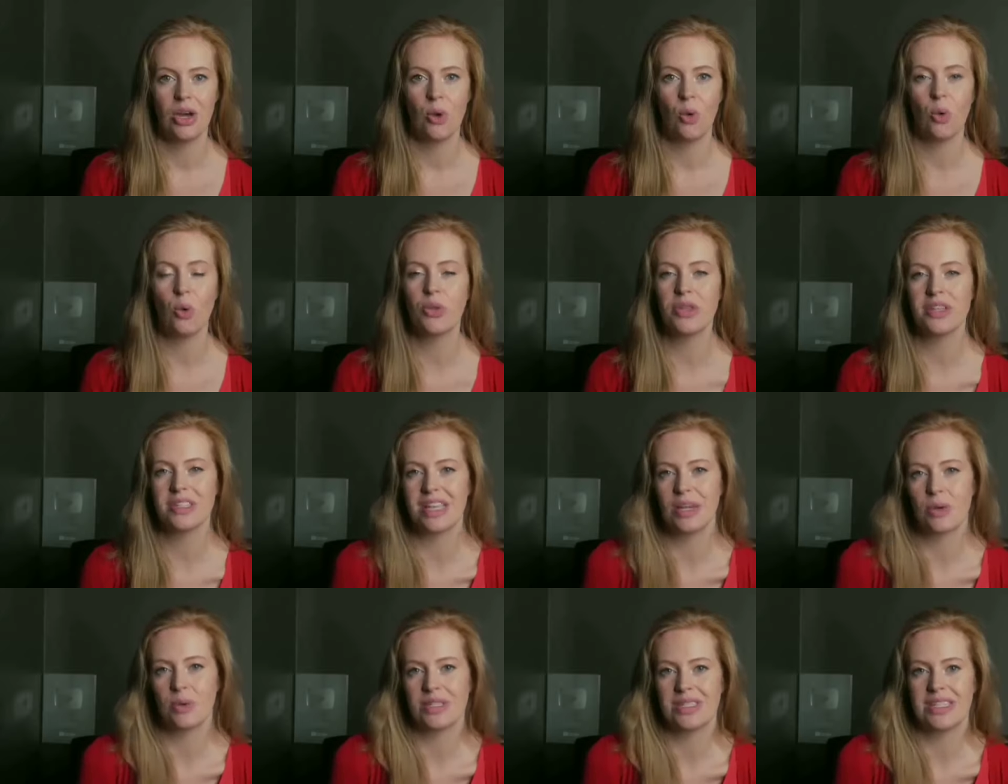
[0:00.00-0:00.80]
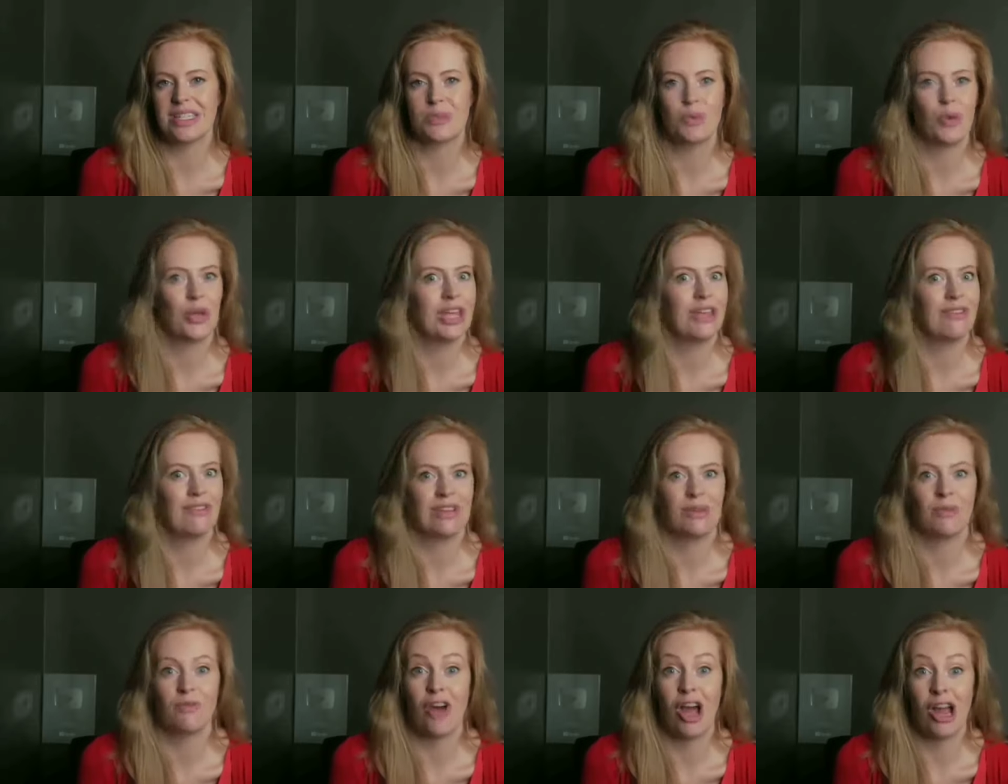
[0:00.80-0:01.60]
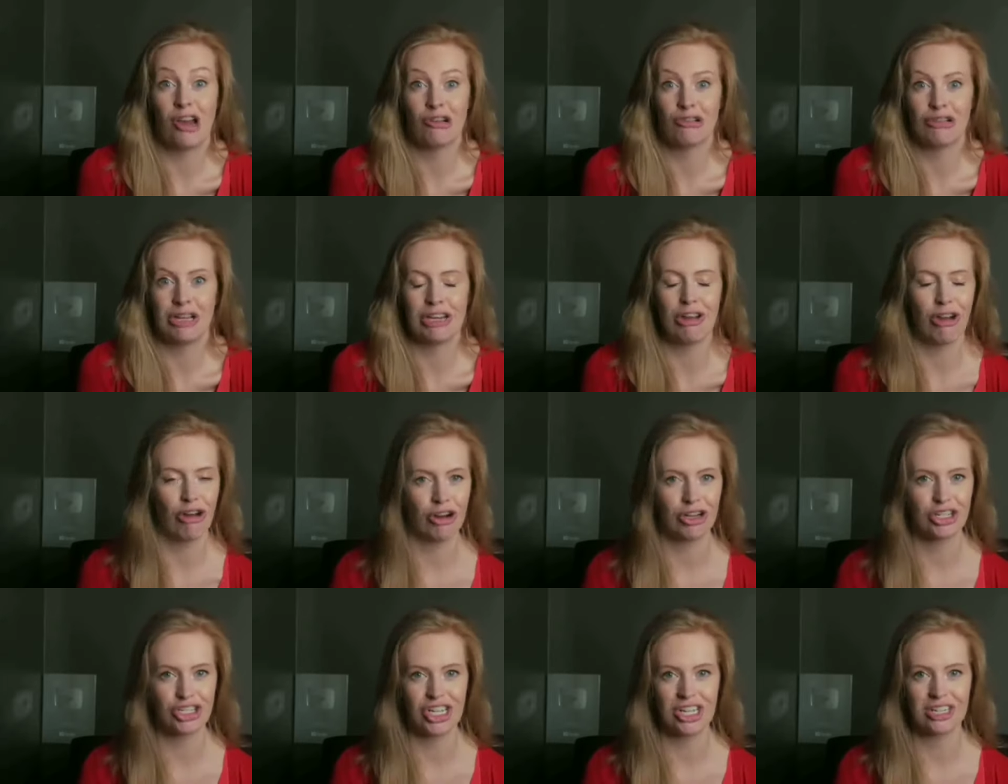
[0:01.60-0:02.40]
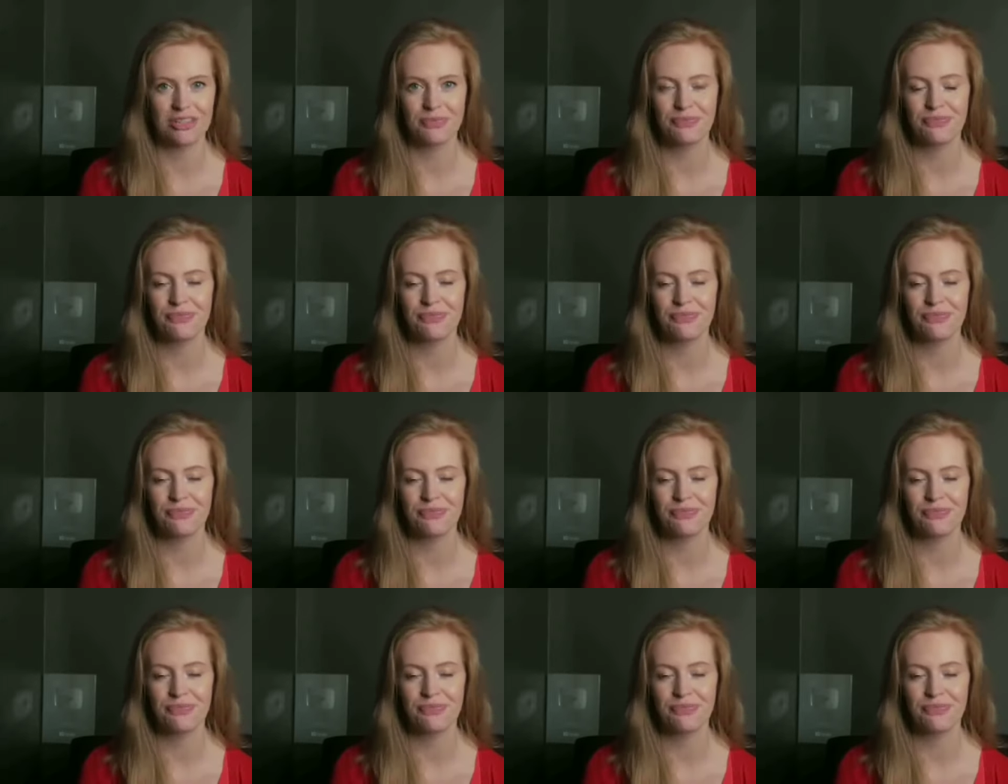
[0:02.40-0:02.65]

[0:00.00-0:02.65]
or the sequences were even viral in origin.